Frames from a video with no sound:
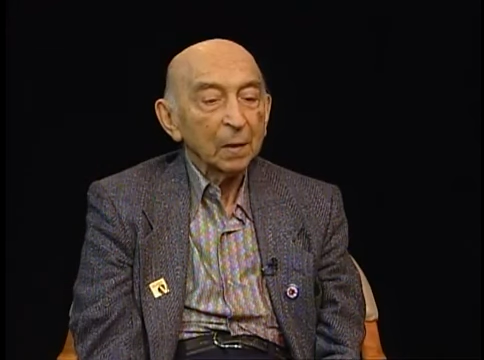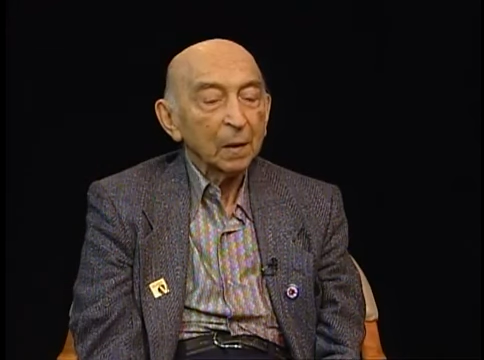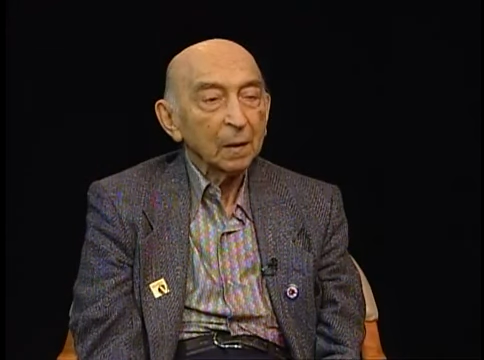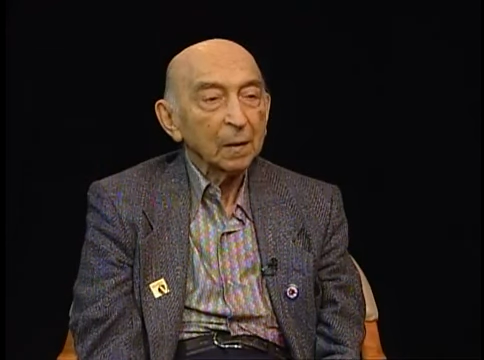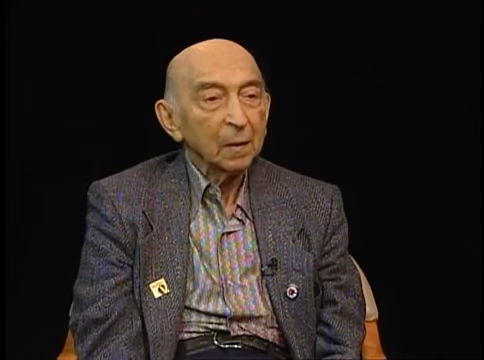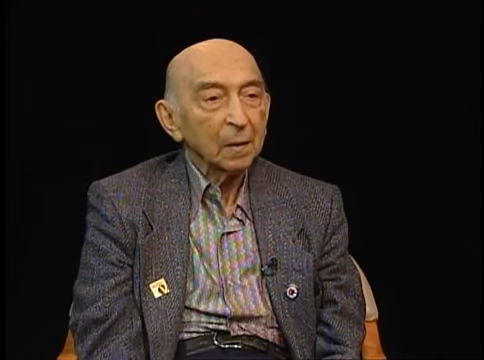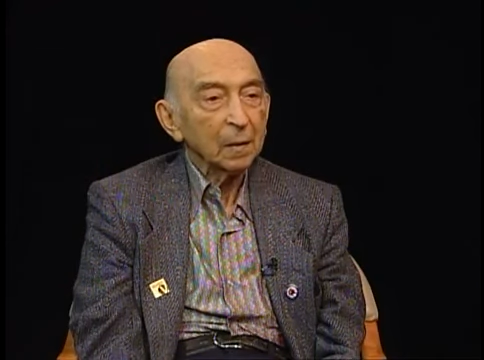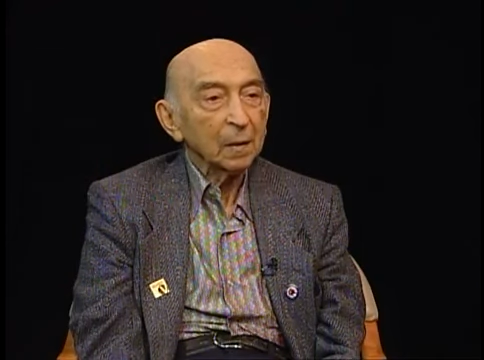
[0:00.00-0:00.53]

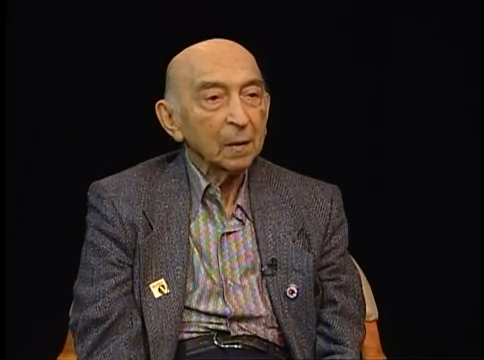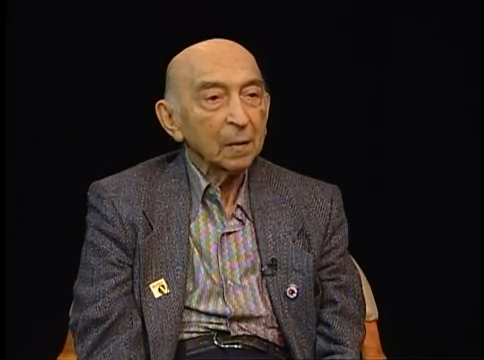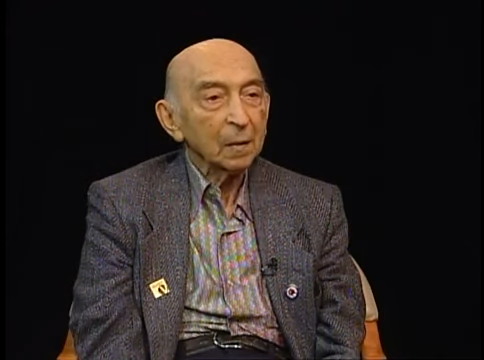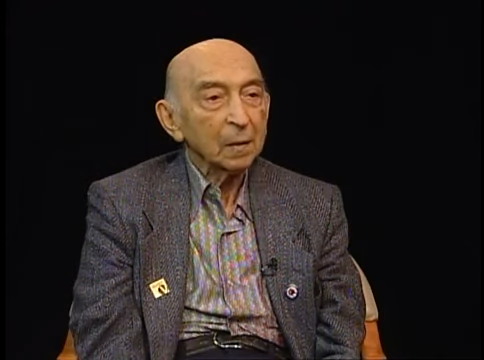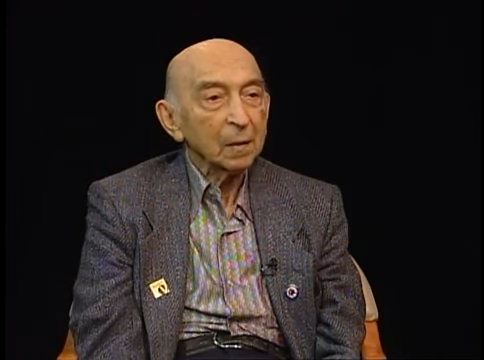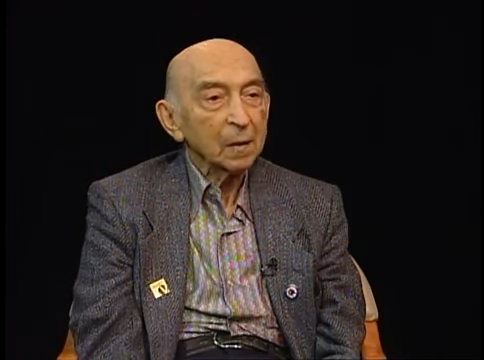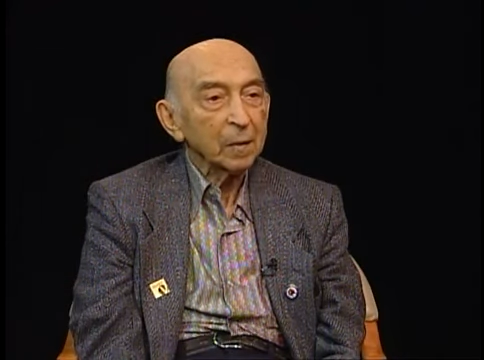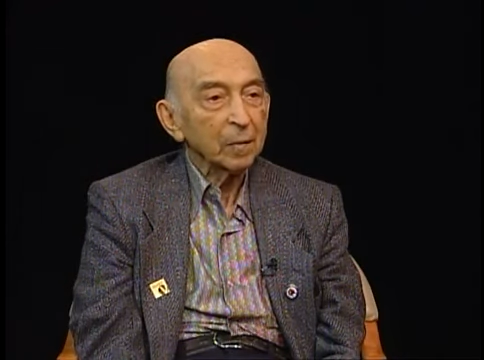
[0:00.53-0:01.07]

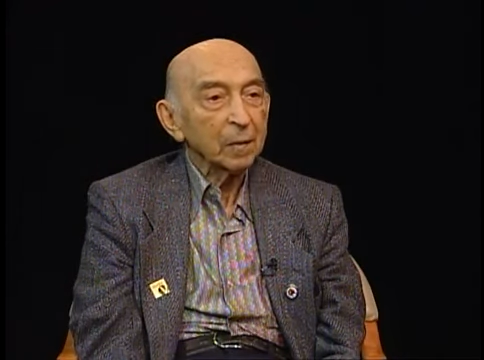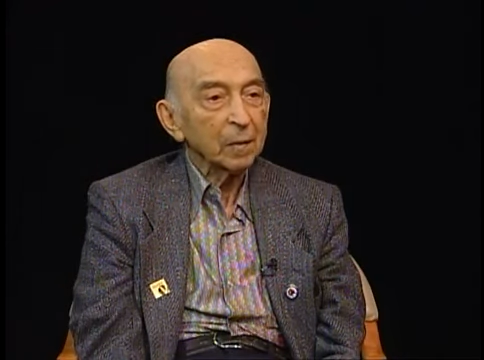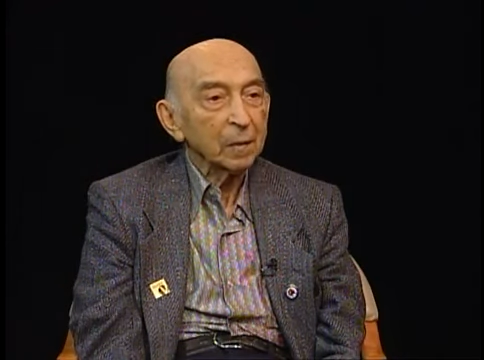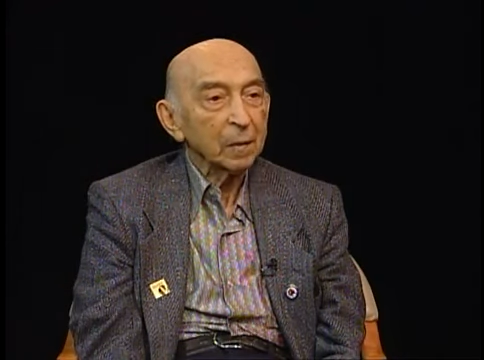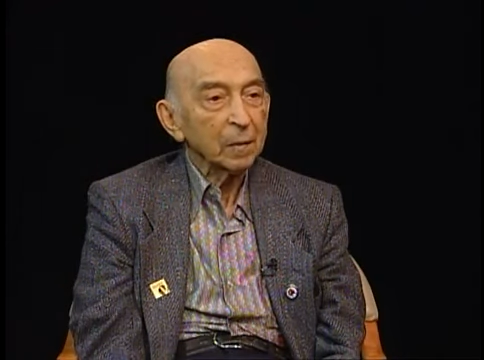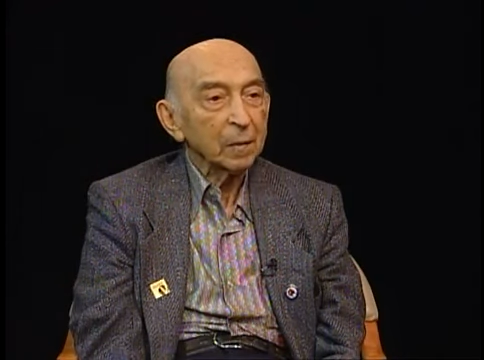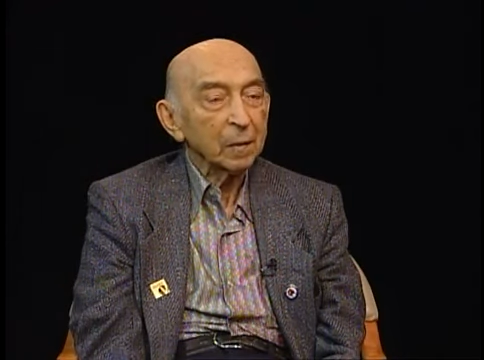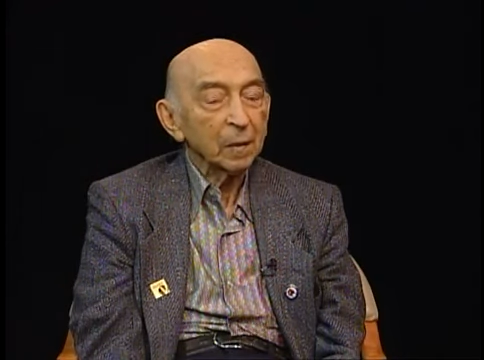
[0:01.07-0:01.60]

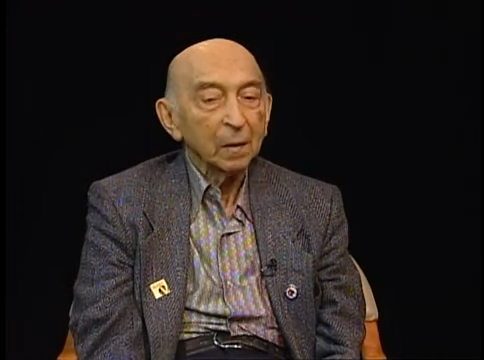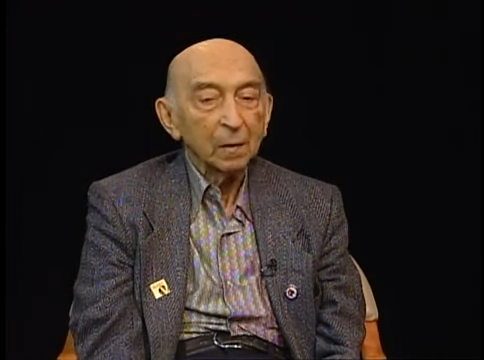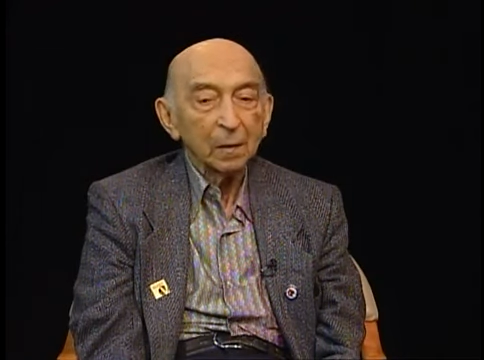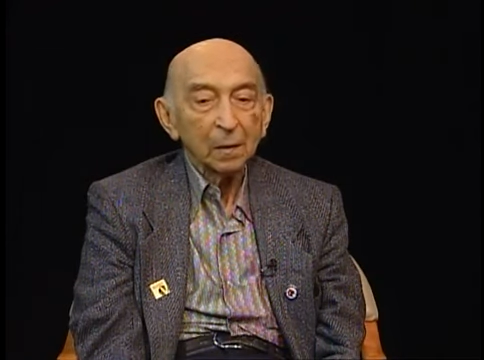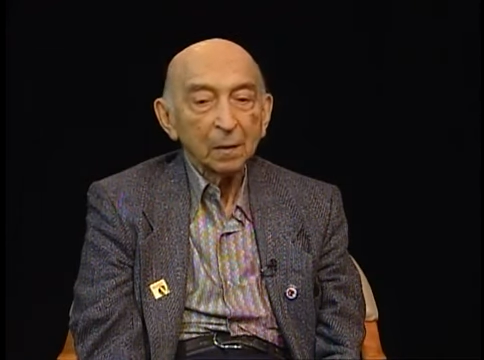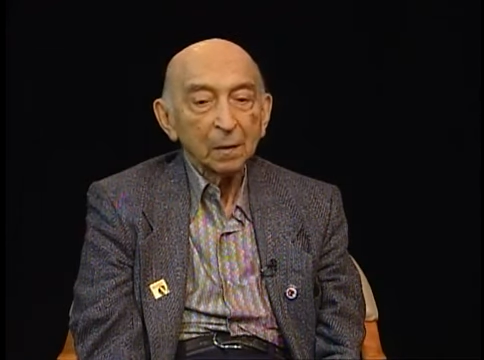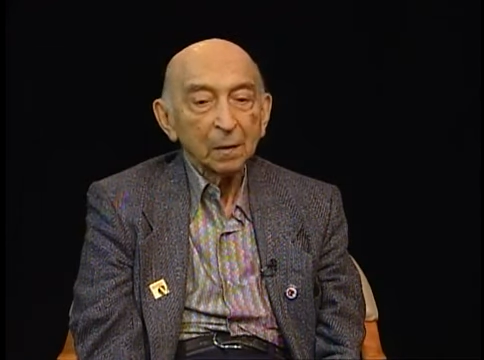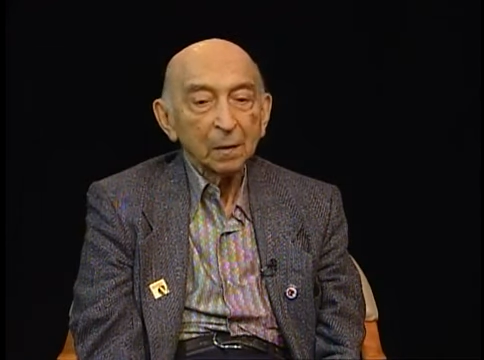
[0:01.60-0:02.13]
1973,
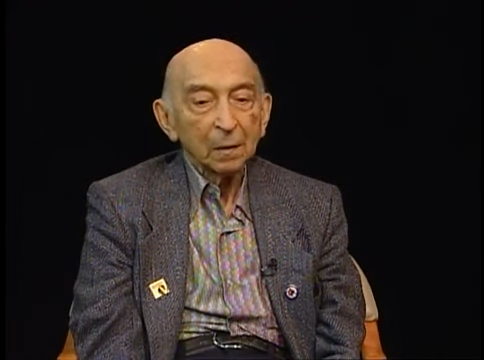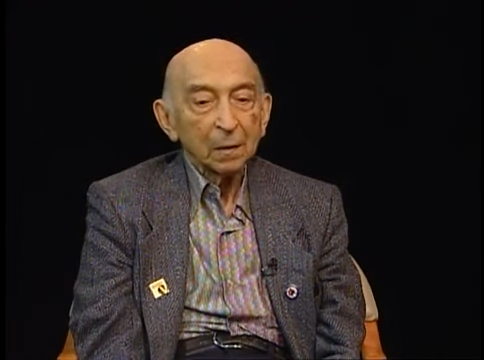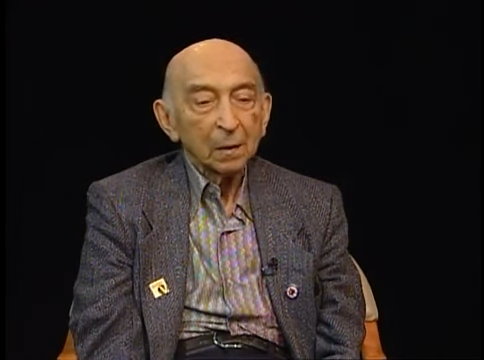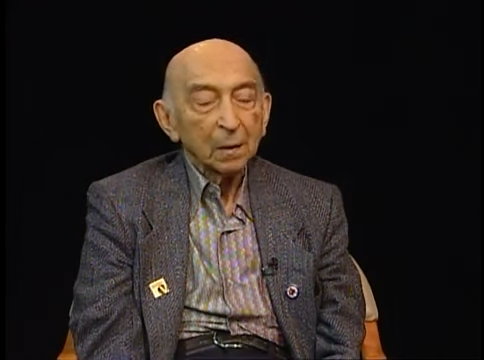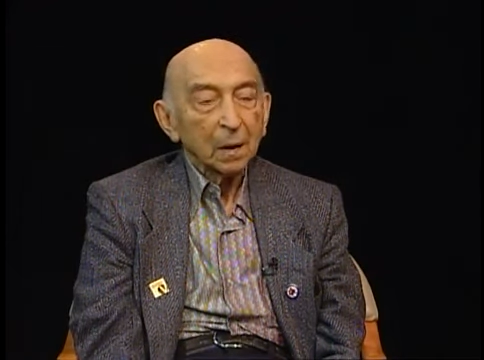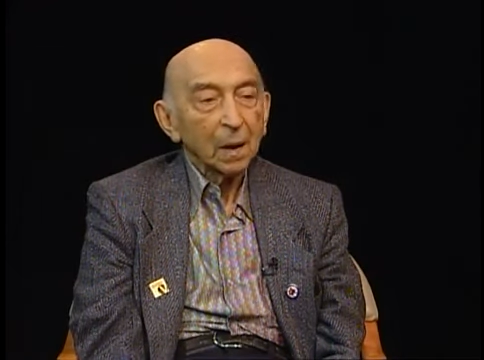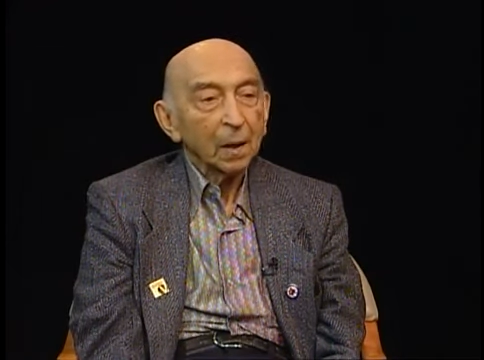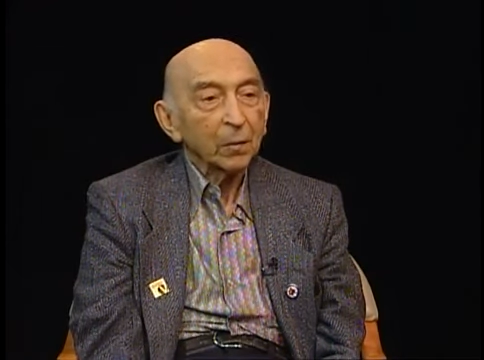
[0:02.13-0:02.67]

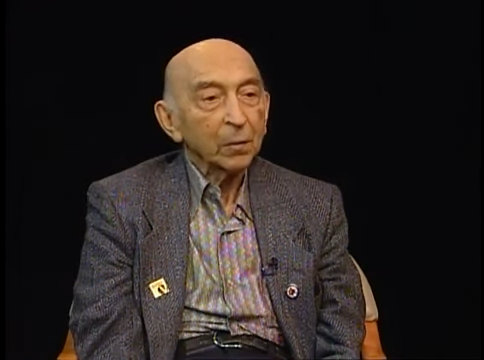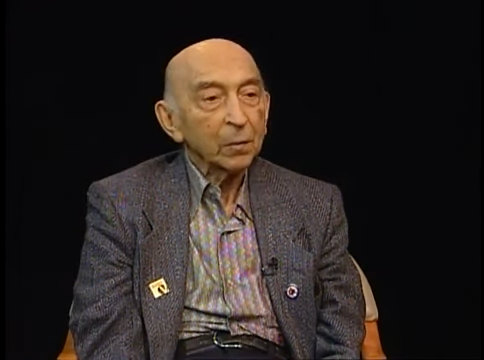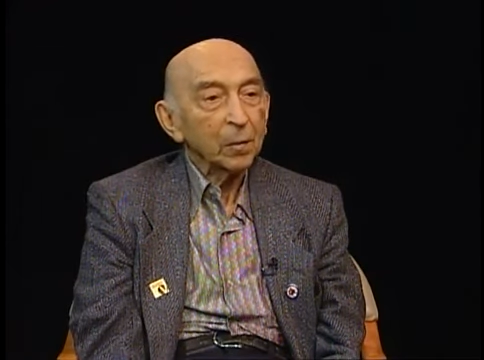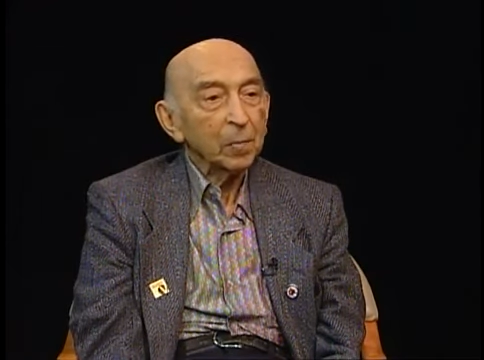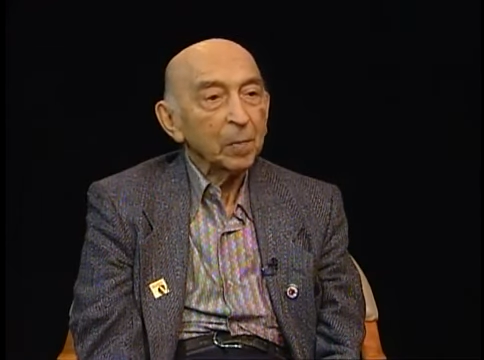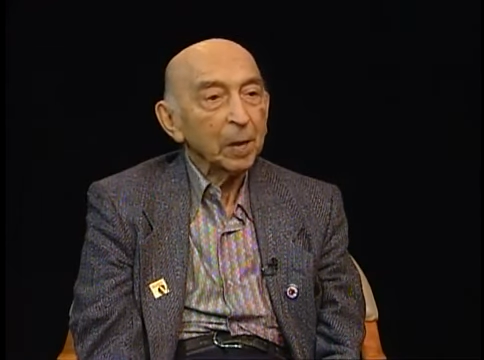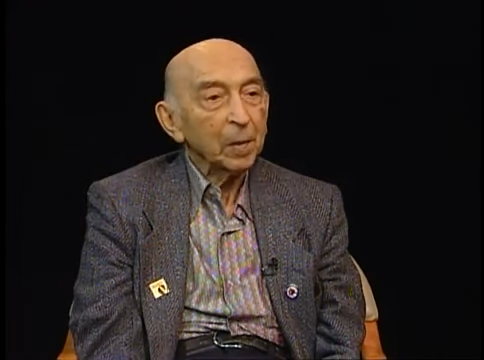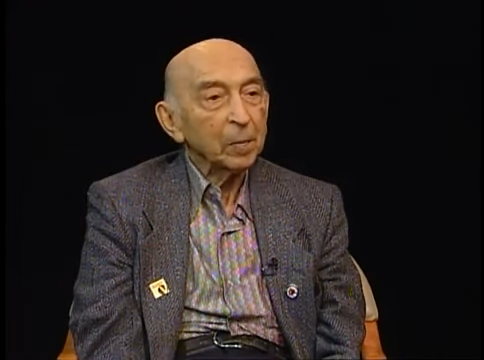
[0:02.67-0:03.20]
I wrote a
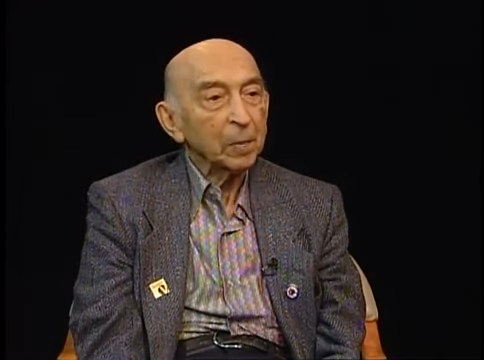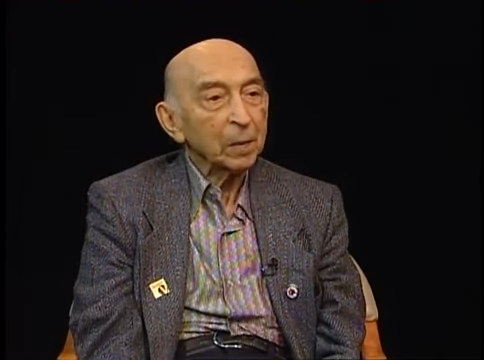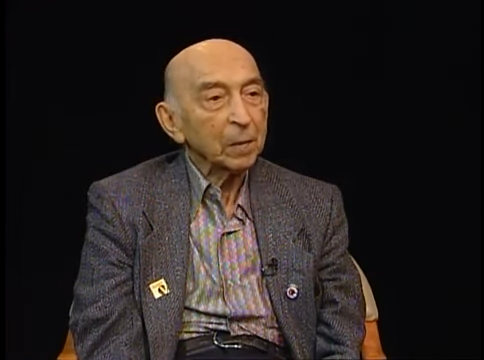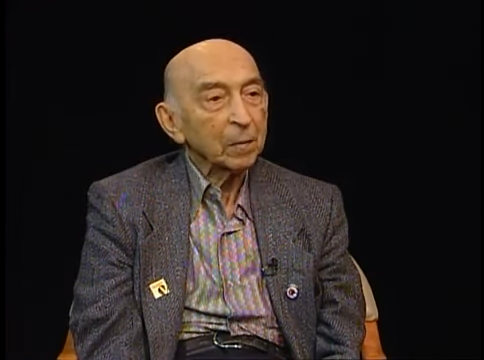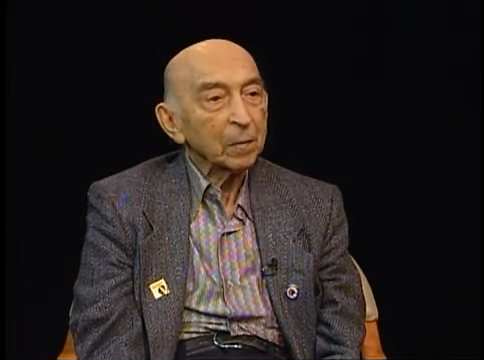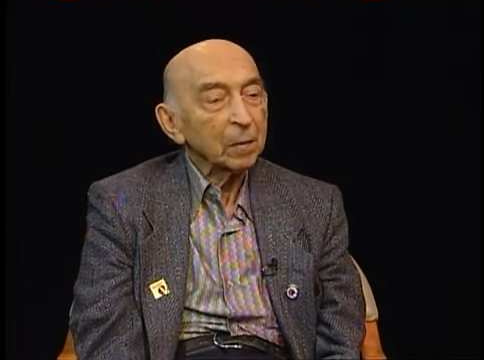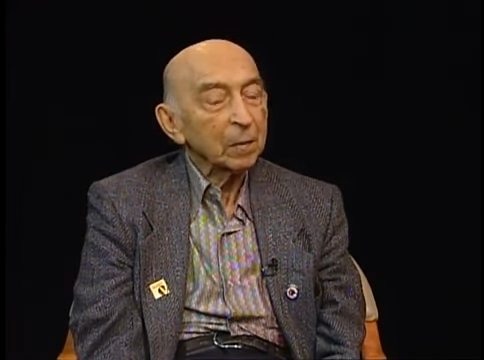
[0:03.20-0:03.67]
paper